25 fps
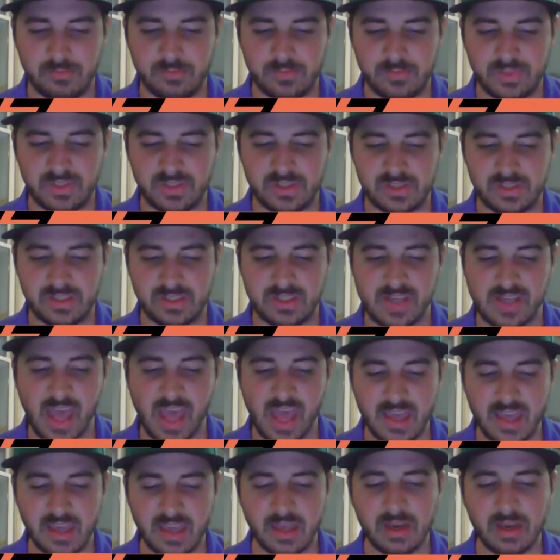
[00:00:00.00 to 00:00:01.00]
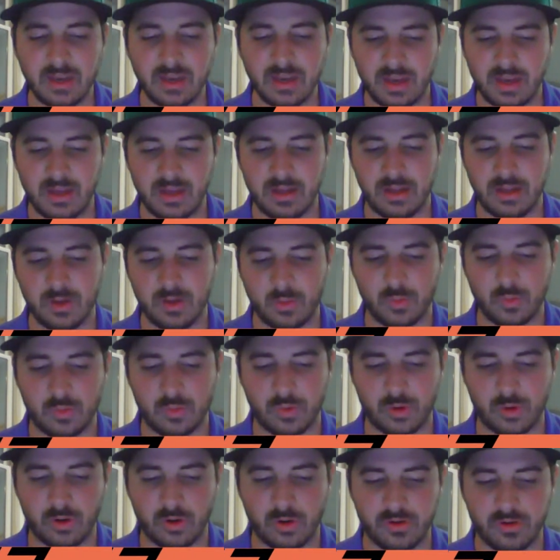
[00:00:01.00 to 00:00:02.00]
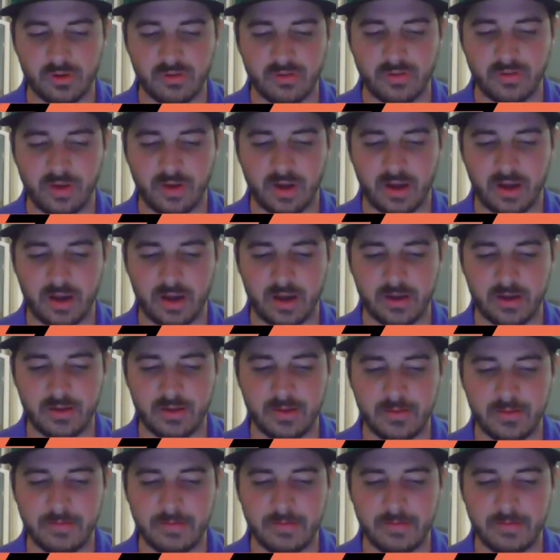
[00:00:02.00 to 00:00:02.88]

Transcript: Staying in the world of